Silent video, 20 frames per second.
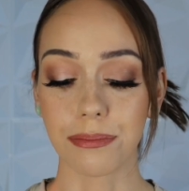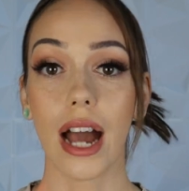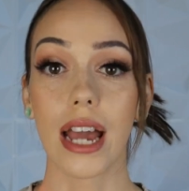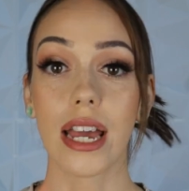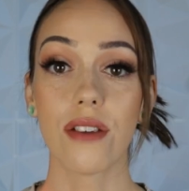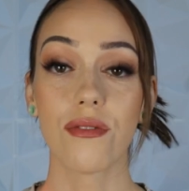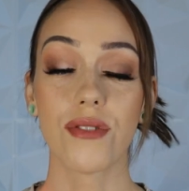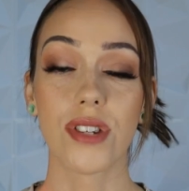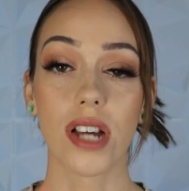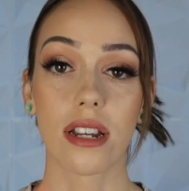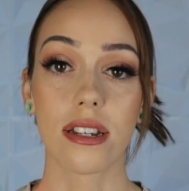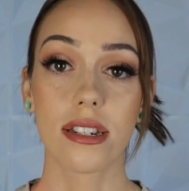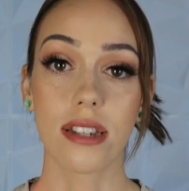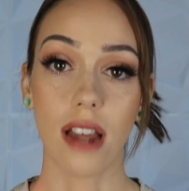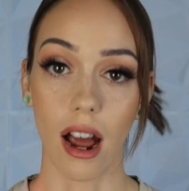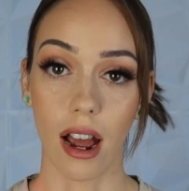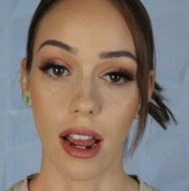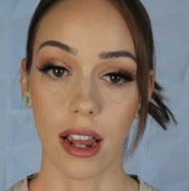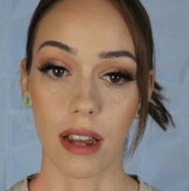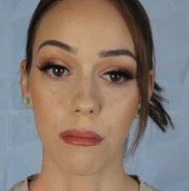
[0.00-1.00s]
I have done
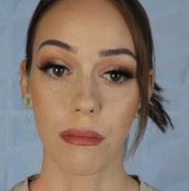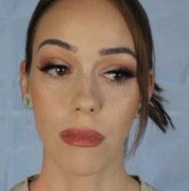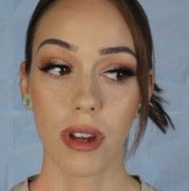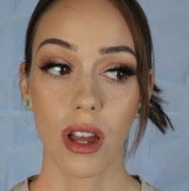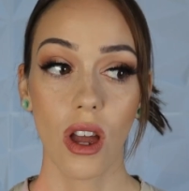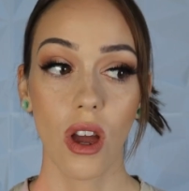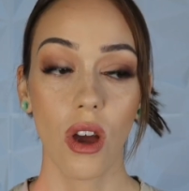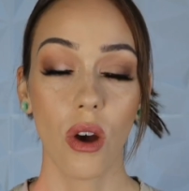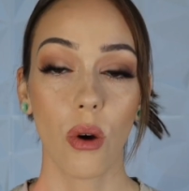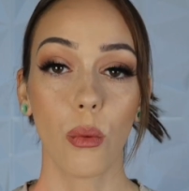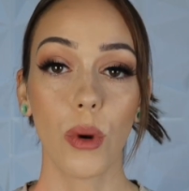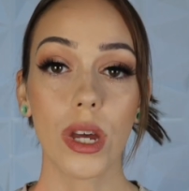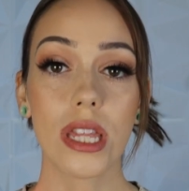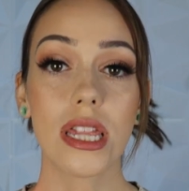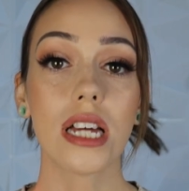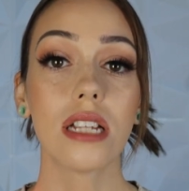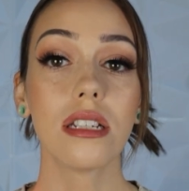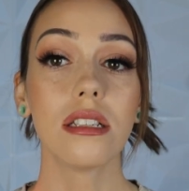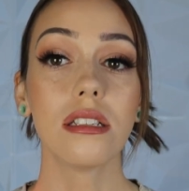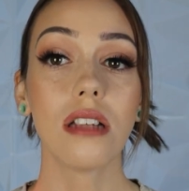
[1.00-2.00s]
time
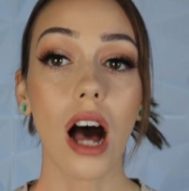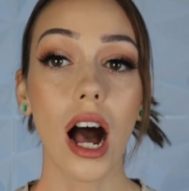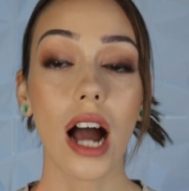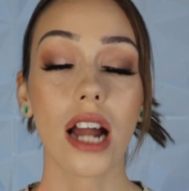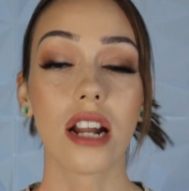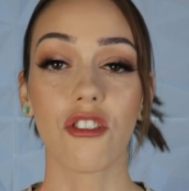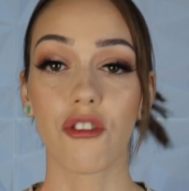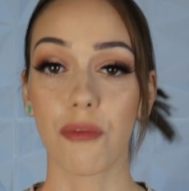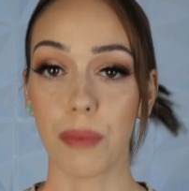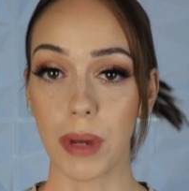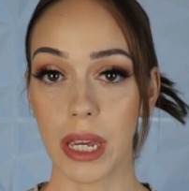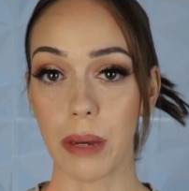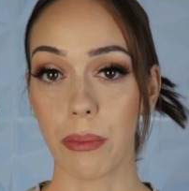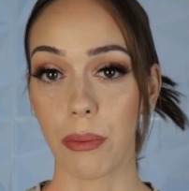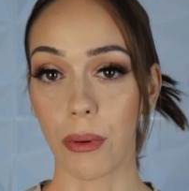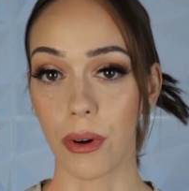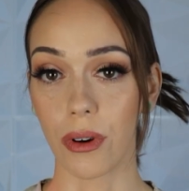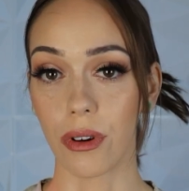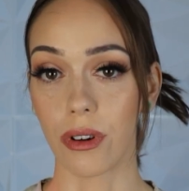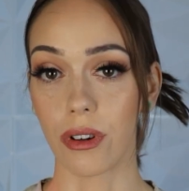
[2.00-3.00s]
with a lot of
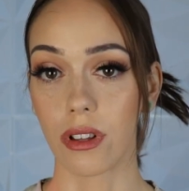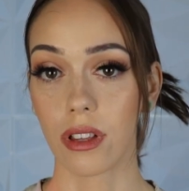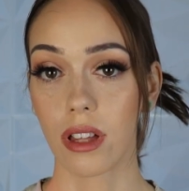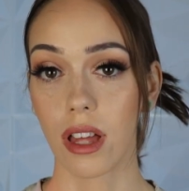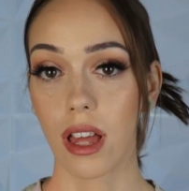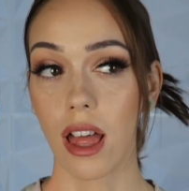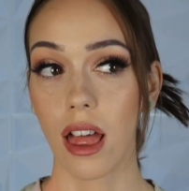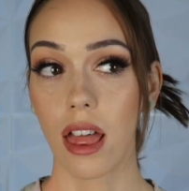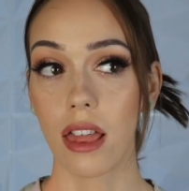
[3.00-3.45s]
people